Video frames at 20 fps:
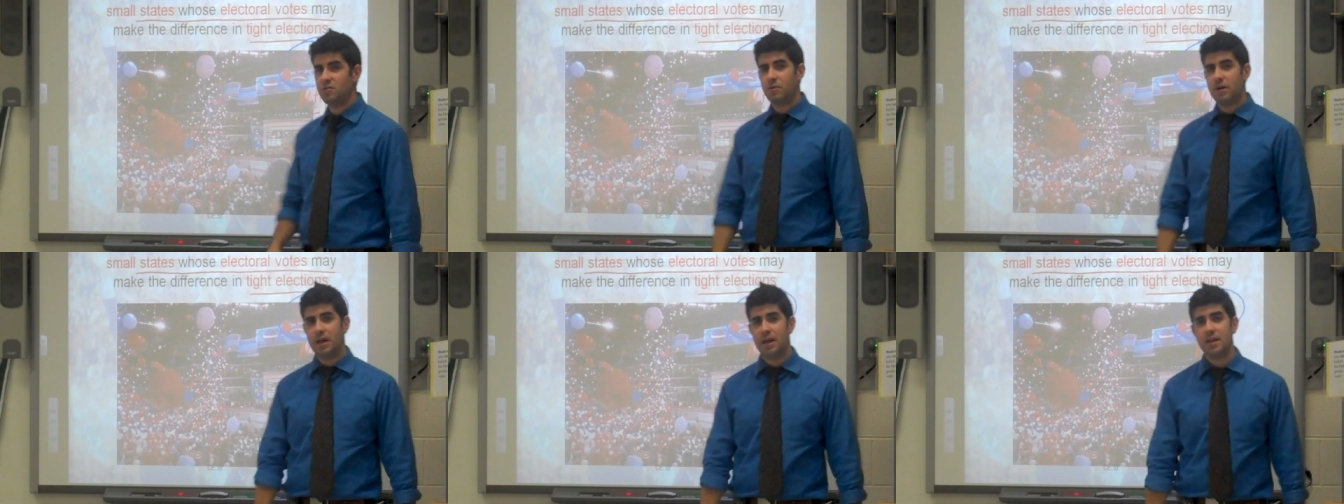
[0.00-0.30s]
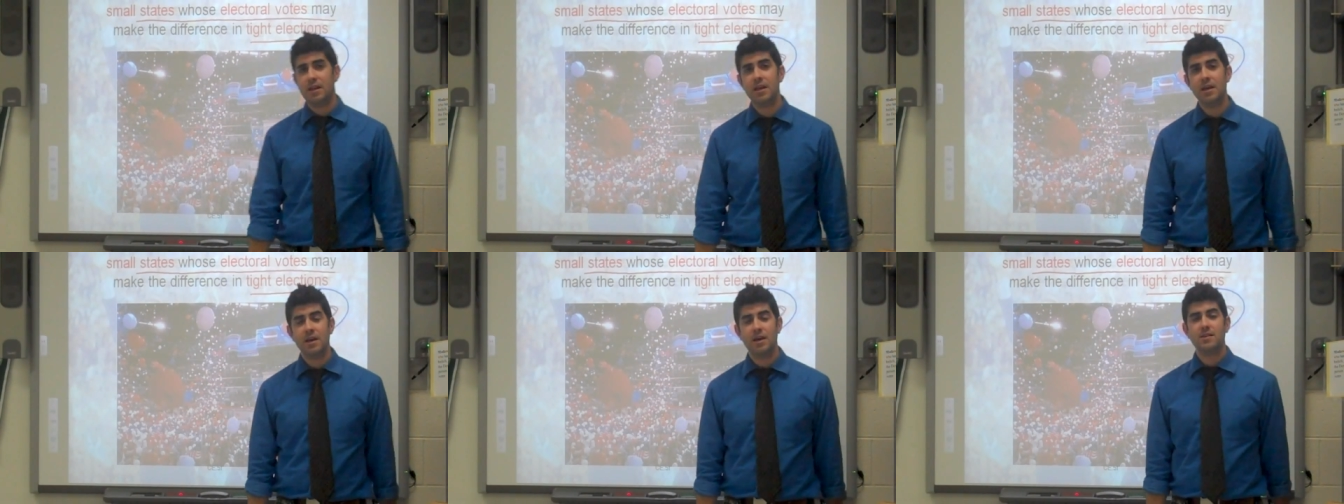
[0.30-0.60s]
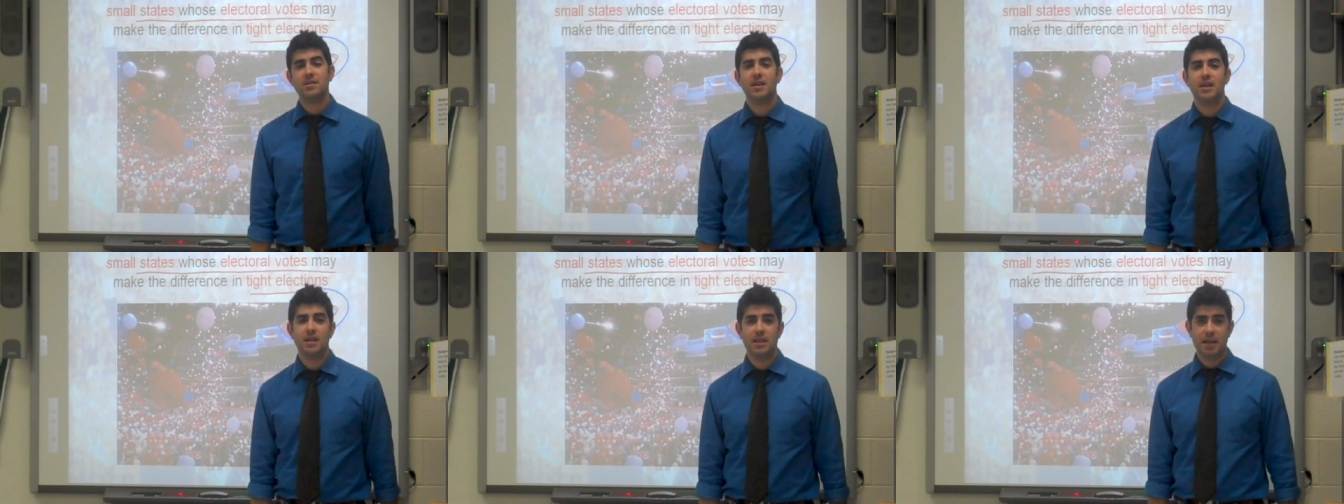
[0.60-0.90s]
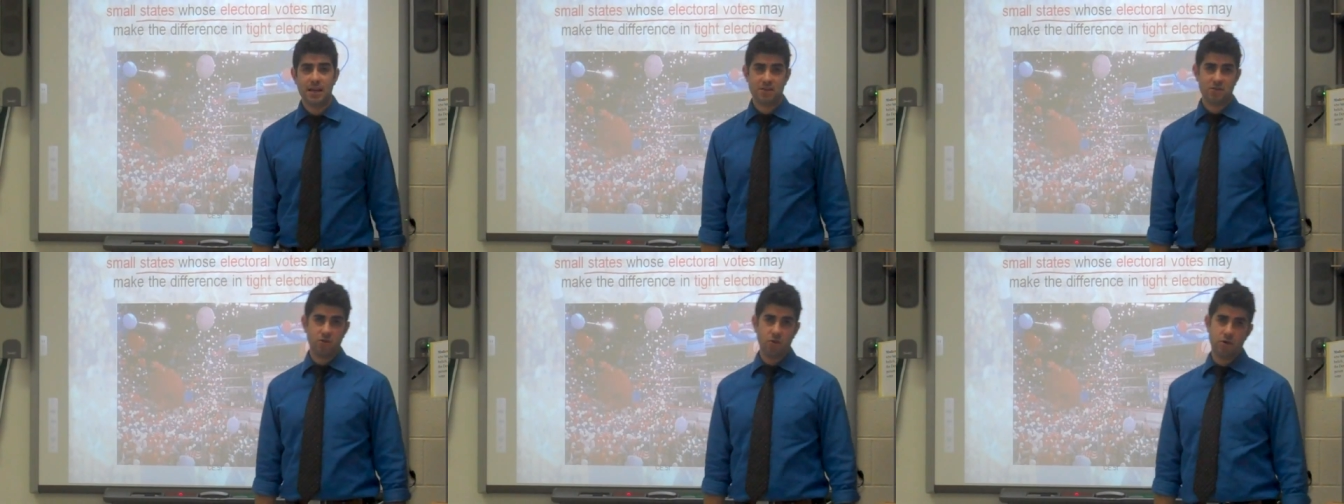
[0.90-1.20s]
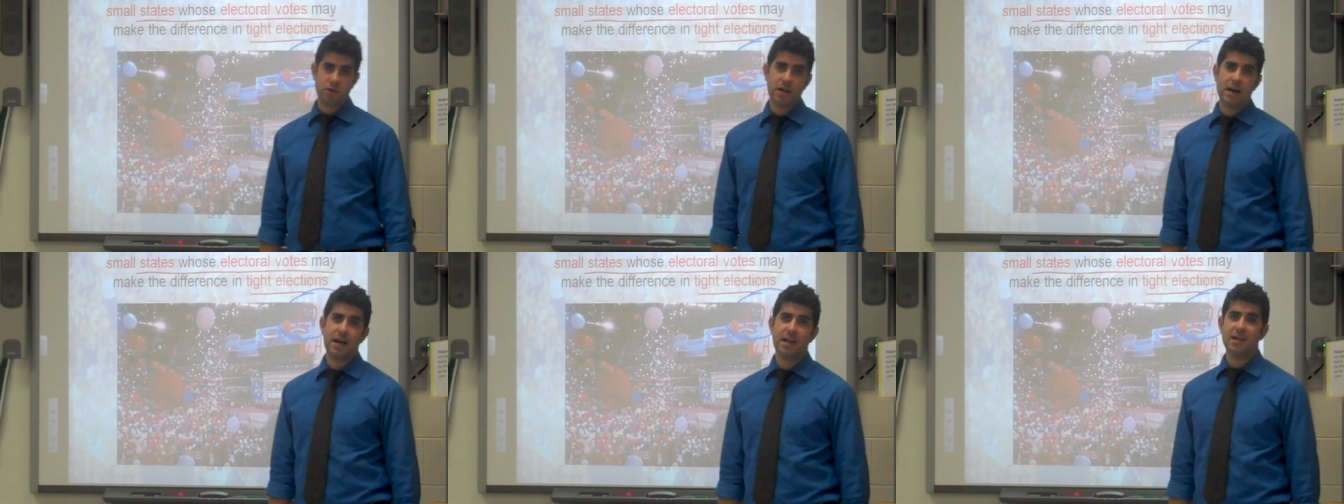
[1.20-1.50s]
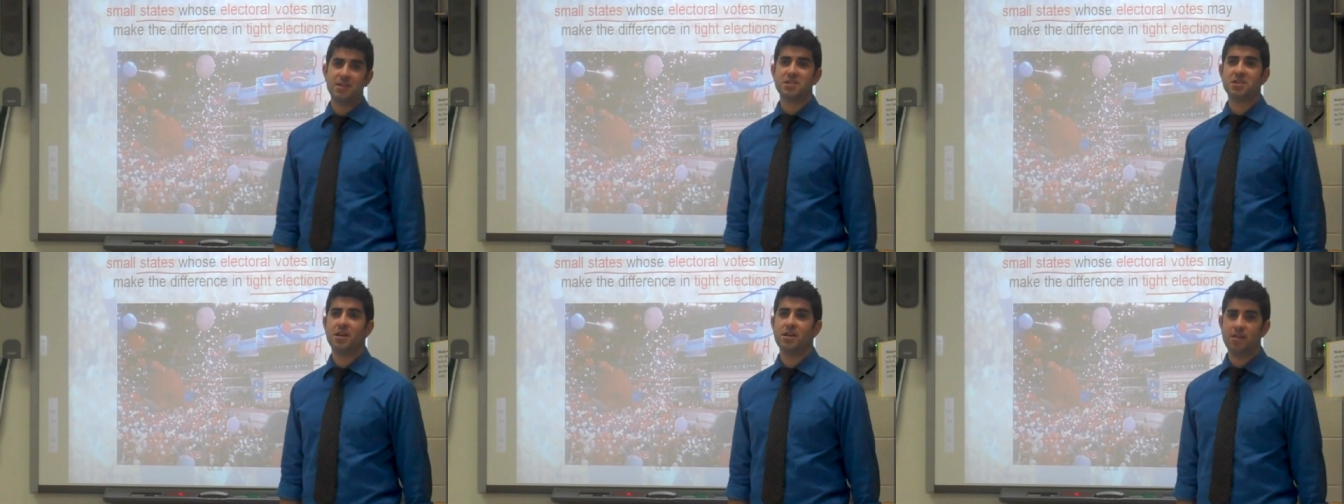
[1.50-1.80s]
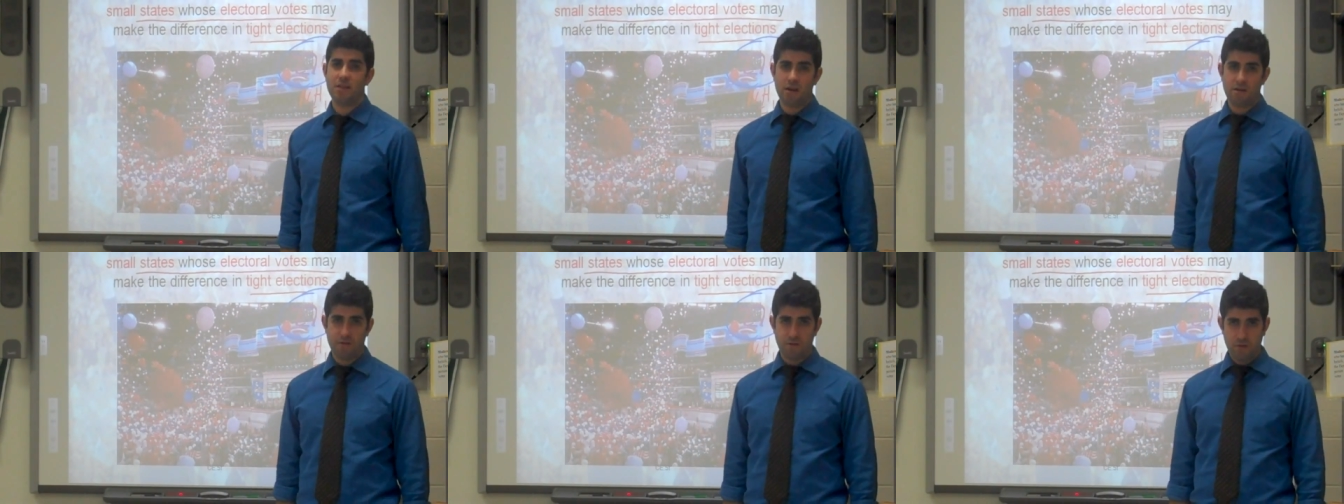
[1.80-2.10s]
to win the Electoral College
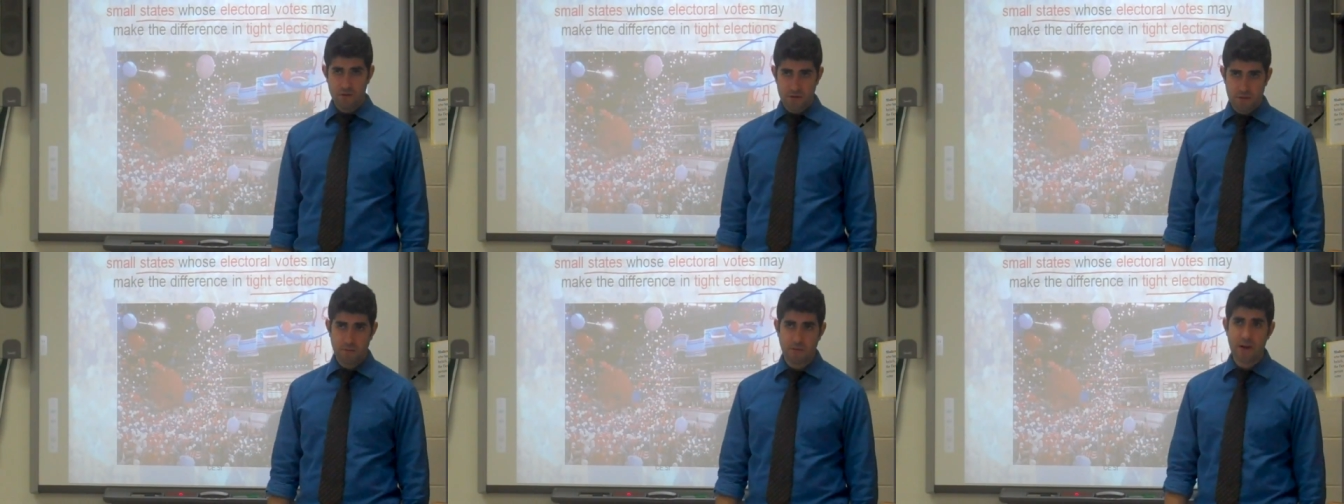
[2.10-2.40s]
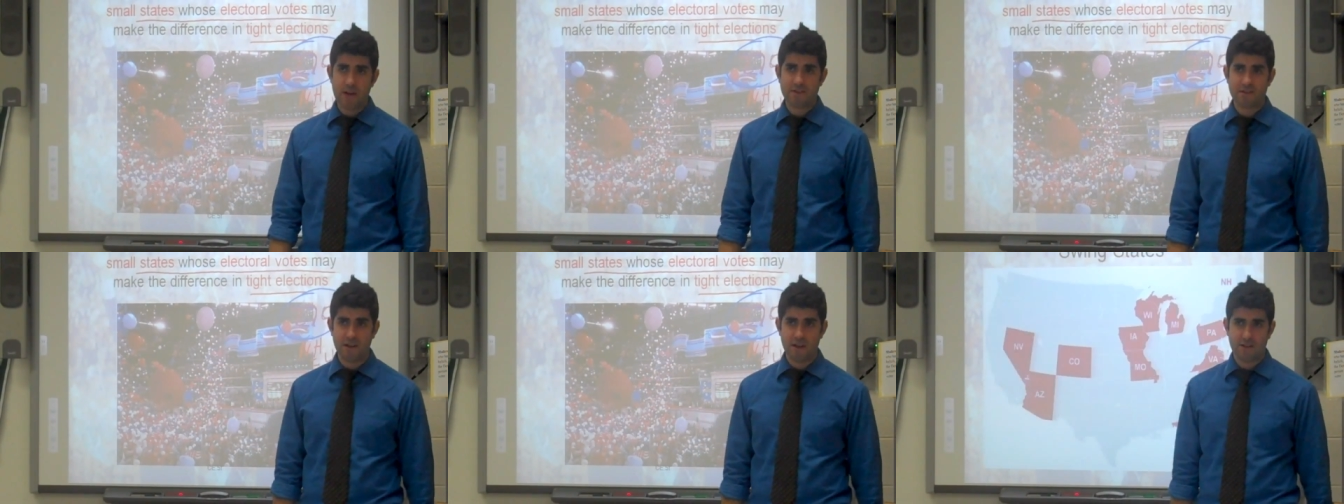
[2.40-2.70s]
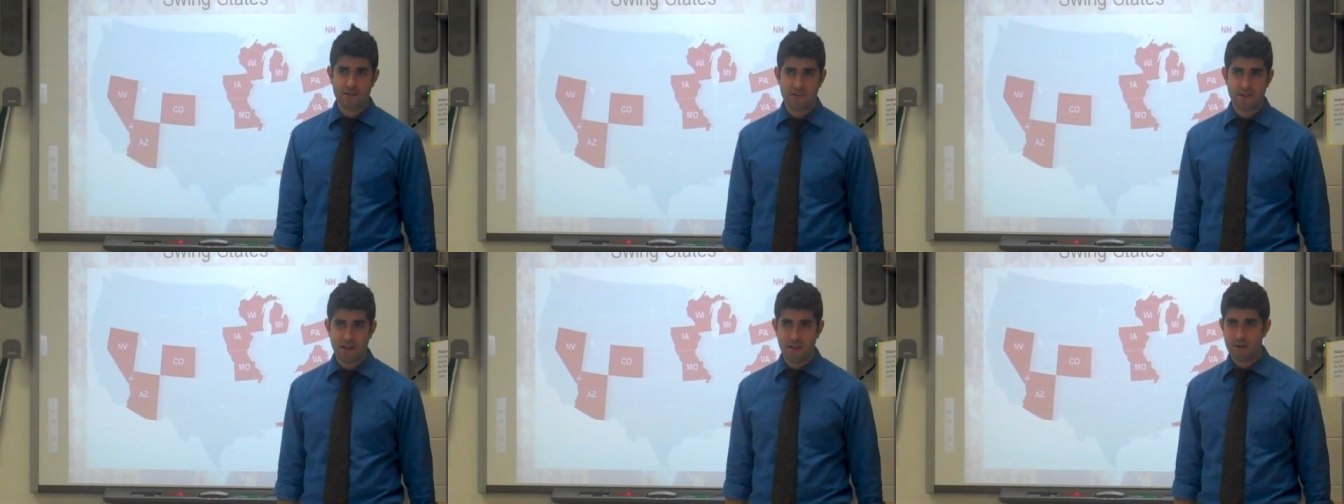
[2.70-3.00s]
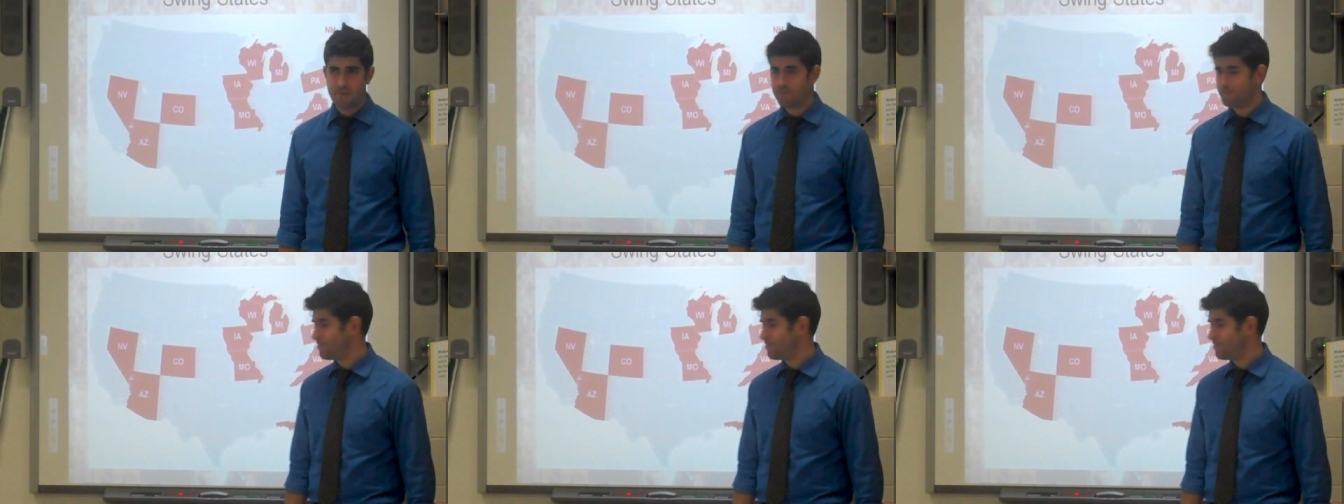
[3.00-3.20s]
and therefore the presidency.